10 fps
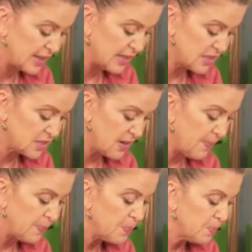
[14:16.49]
this.
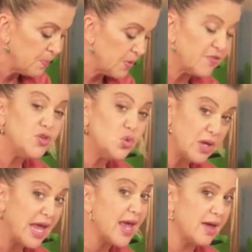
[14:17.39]
But if you
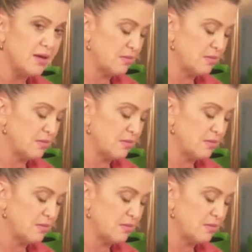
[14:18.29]
can,